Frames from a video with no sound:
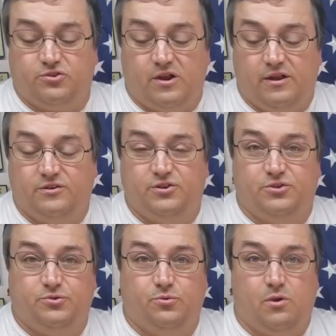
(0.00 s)
trying
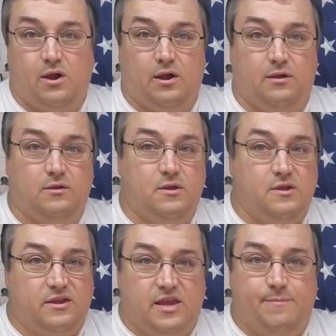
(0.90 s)
to
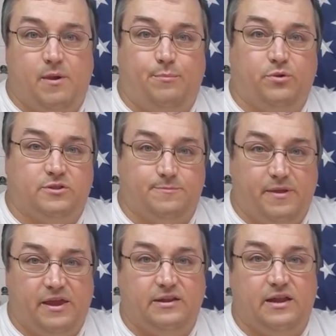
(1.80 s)
keep up with
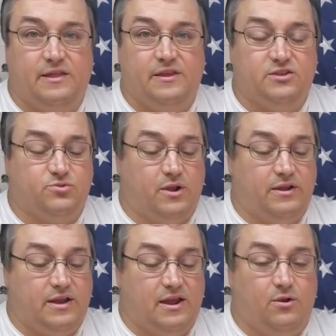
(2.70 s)
demand on these right
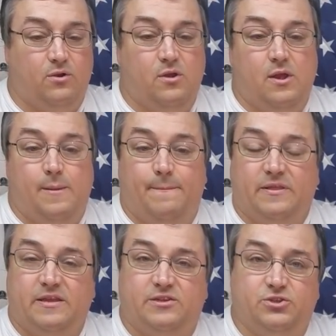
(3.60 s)
now.
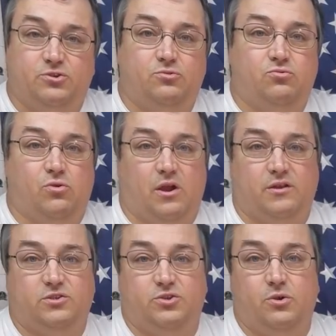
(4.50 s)
But they do
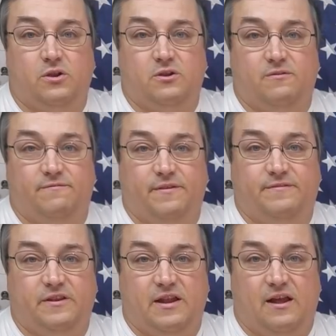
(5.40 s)
run
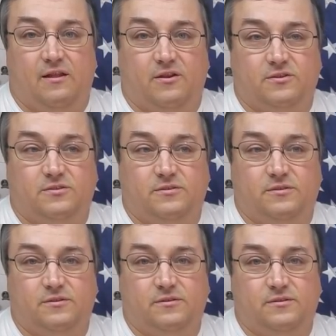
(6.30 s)
$250.
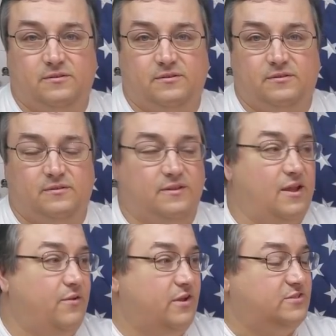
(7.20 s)

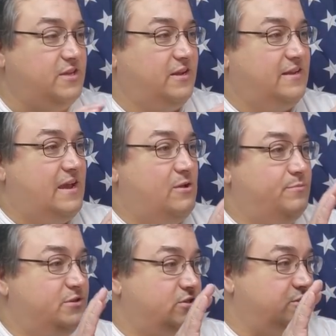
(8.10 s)
Seriously? Now settle down,
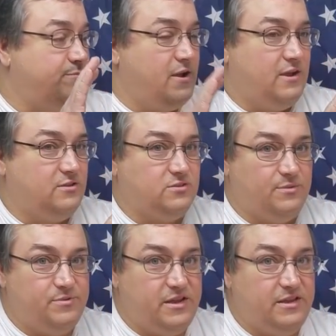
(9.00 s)
Mr. Smiles.
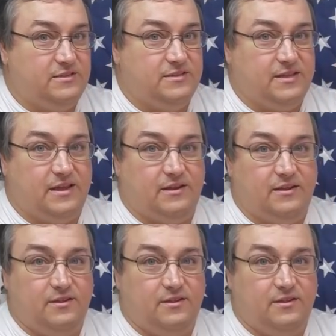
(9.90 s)
I'm getting to that.